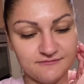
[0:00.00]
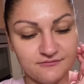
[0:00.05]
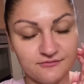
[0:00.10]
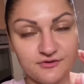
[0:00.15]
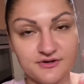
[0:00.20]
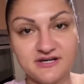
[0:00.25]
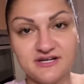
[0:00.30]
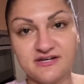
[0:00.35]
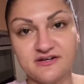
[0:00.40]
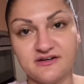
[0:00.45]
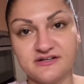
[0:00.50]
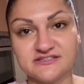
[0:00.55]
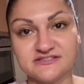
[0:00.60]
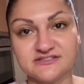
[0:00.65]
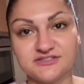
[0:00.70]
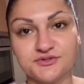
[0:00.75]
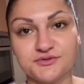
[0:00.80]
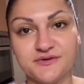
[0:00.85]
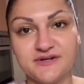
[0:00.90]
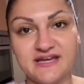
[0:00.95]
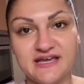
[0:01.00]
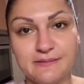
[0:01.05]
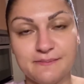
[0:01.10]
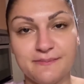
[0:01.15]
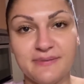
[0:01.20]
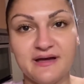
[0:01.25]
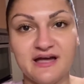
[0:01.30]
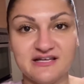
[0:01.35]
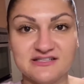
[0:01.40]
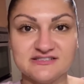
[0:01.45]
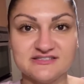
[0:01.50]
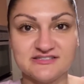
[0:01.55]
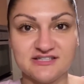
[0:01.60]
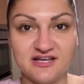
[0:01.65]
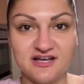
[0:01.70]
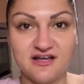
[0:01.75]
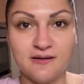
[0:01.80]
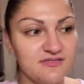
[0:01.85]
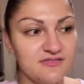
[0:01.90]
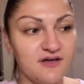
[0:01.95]
really nice cream
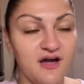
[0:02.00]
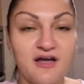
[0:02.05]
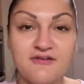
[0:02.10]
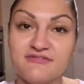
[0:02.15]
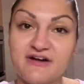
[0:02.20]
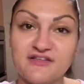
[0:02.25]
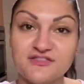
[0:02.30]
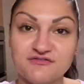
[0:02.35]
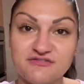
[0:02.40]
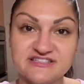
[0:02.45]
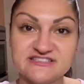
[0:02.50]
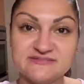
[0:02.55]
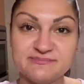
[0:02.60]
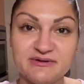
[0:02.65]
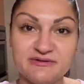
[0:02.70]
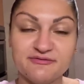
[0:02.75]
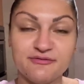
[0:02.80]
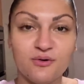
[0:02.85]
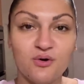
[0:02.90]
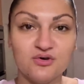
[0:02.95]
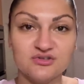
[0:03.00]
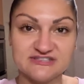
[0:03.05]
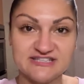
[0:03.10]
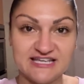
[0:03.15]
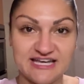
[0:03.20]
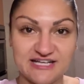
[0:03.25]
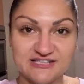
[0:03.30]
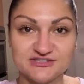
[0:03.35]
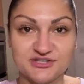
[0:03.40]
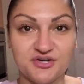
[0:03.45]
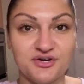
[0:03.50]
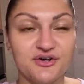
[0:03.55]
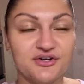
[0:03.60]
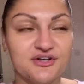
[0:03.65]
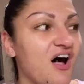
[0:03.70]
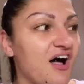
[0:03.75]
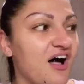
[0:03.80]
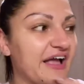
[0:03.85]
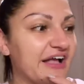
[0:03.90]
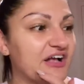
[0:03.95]
pasta that I found the recipe for on TikTok.
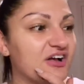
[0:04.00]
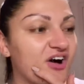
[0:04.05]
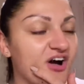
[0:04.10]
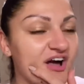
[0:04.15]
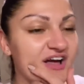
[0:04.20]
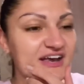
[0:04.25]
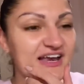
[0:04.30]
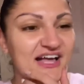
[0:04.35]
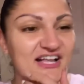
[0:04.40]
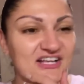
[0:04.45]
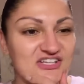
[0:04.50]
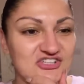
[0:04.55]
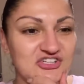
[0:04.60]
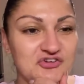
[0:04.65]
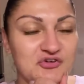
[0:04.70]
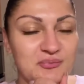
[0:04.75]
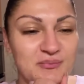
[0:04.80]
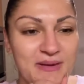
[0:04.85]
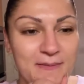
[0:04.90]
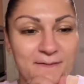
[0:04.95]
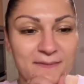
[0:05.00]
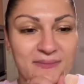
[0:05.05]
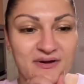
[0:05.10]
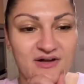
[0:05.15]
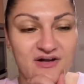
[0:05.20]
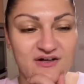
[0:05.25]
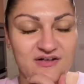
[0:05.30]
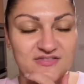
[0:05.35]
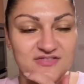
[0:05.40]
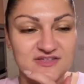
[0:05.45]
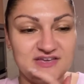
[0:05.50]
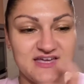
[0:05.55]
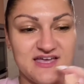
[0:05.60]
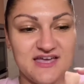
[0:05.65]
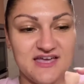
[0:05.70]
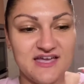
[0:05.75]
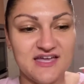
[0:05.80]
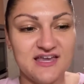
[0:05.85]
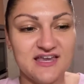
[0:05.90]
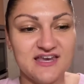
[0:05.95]
I can't actually remember
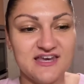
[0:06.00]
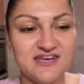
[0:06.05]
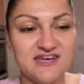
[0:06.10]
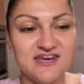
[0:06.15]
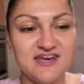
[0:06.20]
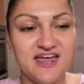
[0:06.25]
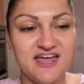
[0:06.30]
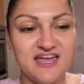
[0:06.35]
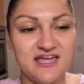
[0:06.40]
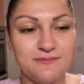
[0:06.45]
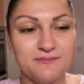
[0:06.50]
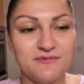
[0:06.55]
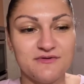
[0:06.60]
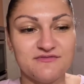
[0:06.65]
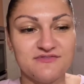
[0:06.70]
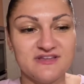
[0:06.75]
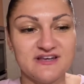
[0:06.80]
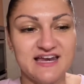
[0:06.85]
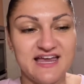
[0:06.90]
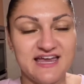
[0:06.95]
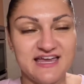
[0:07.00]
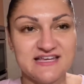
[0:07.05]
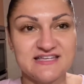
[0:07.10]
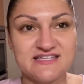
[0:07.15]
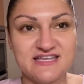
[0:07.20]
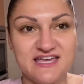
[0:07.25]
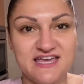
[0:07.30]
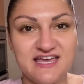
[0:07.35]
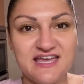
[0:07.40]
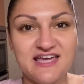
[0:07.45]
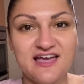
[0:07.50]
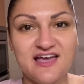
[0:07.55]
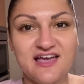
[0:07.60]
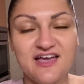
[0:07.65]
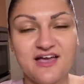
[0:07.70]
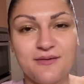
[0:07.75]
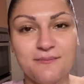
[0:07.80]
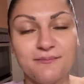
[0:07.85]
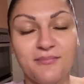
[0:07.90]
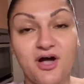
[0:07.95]
the name of the lady
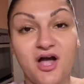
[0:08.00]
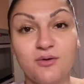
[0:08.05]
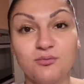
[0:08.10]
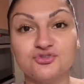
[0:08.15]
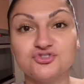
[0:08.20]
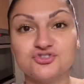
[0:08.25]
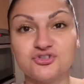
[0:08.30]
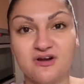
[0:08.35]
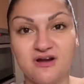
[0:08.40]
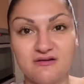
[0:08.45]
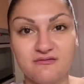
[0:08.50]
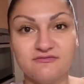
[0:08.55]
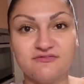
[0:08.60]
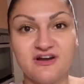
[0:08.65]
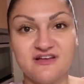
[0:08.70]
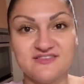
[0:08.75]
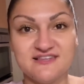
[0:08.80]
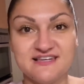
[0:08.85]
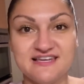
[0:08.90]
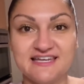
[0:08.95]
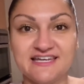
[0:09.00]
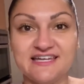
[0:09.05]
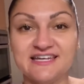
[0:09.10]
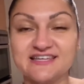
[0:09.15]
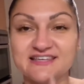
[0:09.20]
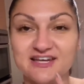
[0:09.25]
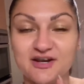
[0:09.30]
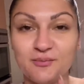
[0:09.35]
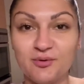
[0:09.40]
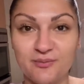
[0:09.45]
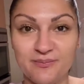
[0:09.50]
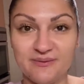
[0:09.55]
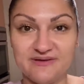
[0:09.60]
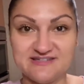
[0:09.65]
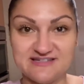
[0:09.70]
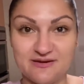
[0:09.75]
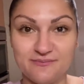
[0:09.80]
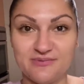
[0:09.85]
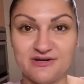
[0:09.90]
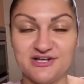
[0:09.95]
um, but I will try and find the link and then I'll pop it
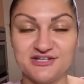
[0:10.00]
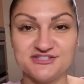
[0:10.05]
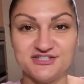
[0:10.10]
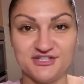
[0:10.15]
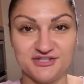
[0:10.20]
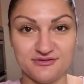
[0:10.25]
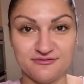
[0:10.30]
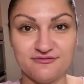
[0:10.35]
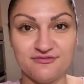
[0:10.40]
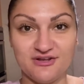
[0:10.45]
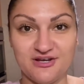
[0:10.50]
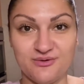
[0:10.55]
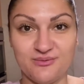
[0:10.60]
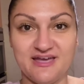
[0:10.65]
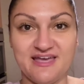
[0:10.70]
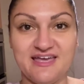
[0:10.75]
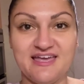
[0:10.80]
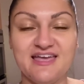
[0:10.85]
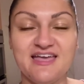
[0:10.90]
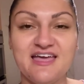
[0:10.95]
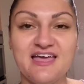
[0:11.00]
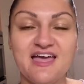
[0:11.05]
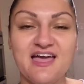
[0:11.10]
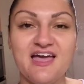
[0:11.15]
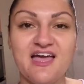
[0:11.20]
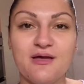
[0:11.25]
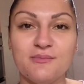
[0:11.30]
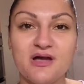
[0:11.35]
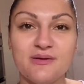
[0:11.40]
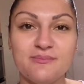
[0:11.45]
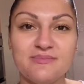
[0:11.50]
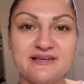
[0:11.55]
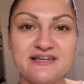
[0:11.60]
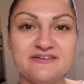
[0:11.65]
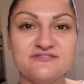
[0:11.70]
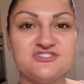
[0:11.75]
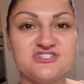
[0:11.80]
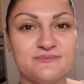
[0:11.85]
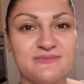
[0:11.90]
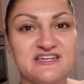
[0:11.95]
down below so you can follow it. Um, I
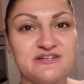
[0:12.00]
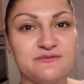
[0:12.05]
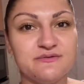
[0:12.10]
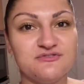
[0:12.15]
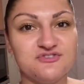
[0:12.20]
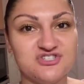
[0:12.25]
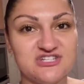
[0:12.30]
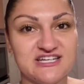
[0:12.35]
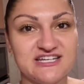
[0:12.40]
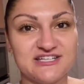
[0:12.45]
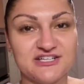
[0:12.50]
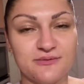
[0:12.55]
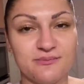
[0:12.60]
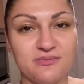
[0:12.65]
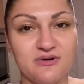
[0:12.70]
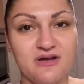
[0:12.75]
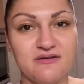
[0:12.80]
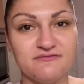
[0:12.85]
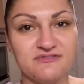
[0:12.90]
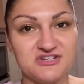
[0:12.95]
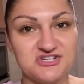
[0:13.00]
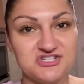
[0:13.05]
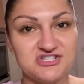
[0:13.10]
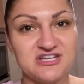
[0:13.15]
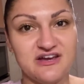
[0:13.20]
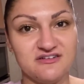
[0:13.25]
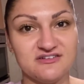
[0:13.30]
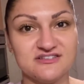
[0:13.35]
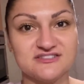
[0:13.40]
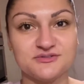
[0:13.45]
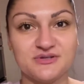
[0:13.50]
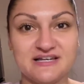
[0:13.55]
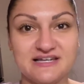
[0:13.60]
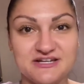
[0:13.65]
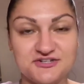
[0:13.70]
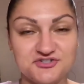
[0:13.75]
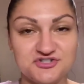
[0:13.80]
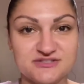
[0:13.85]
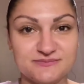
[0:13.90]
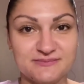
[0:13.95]
believe she made it with chicken though but I'm vegetarian so I'd
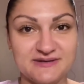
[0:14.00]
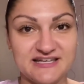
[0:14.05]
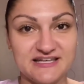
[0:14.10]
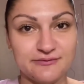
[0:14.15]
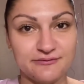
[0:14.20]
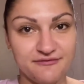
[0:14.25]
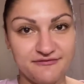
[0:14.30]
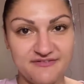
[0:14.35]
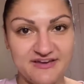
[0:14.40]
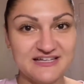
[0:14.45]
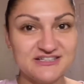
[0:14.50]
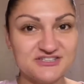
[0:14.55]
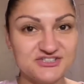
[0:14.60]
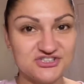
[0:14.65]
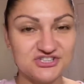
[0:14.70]
literally just make it with veg